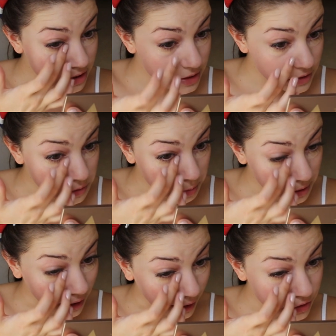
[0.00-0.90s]
it's
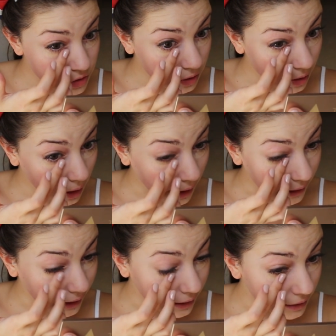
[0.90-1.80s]
super natural
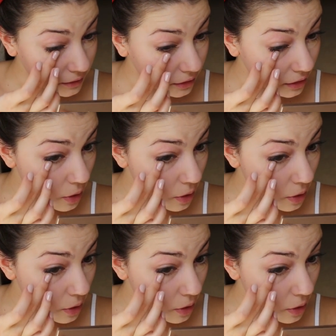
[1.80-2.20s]
and